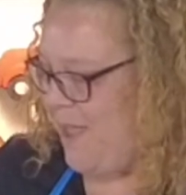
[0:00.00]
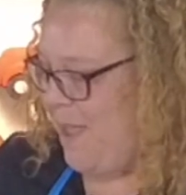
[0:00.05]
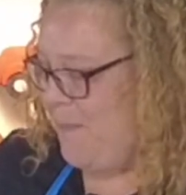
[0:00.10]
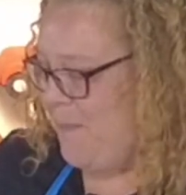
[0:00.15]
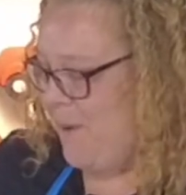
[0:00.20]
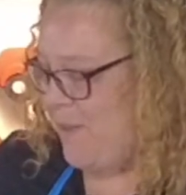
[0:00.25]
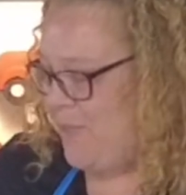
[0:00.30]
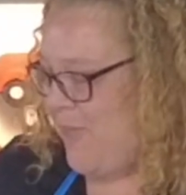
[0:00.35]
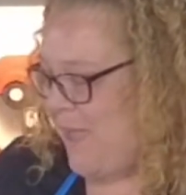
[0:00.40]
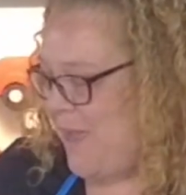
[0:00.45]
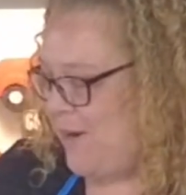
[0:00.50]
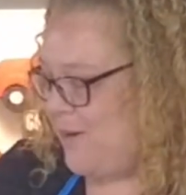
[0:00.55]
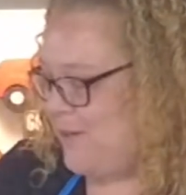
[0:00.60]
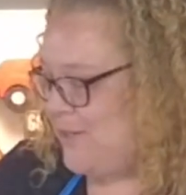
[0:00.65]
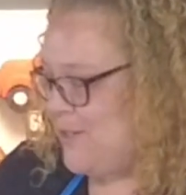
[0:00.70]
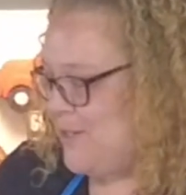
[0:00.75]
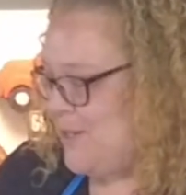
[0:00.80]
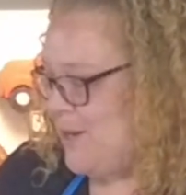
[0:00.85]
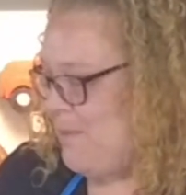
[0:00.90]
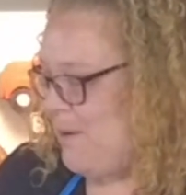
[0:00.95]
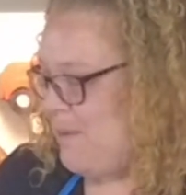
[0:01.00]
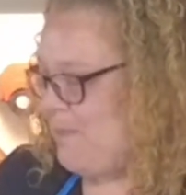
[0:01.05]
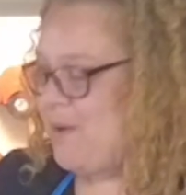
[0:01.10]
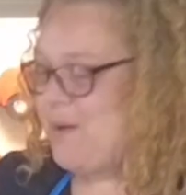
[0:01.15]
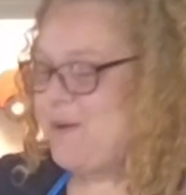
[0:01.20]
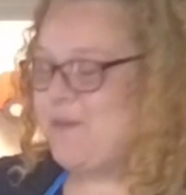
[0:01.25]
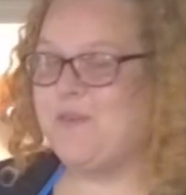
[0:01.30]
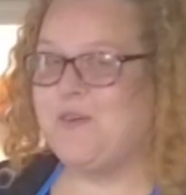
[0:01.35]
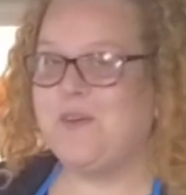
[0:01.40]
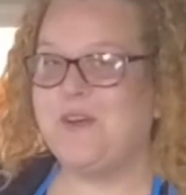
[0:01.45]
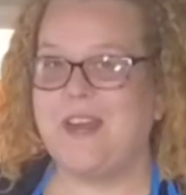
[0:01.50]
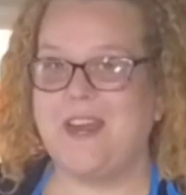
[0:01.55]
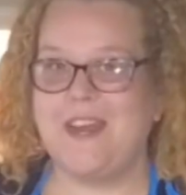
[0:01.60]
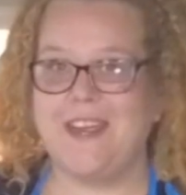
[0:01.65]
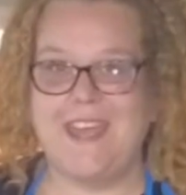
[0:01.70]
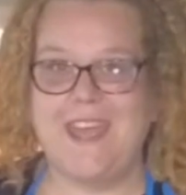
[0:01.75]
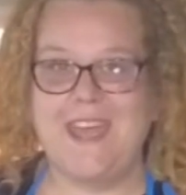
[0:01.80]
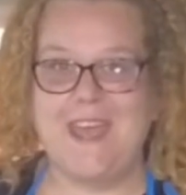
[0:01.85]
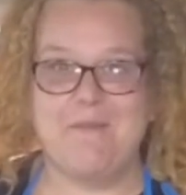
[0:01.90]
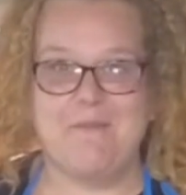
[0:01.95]
But they are super beautiful and I
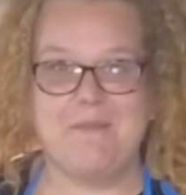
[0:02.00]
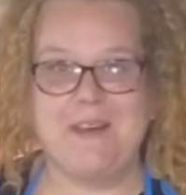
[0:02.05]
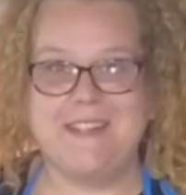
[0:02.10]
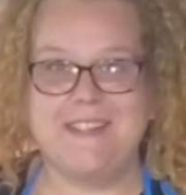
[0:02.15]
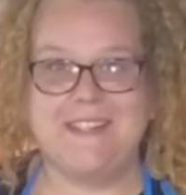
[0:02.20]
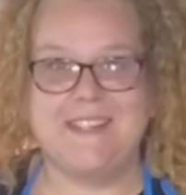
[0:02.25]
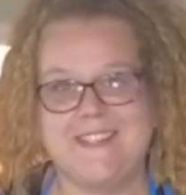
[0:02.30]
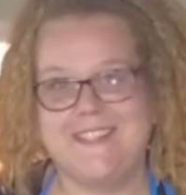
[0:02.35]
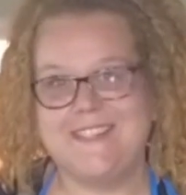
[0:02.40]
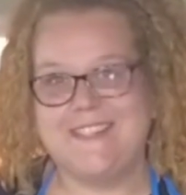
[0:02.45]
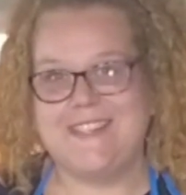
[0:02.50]
can't wait to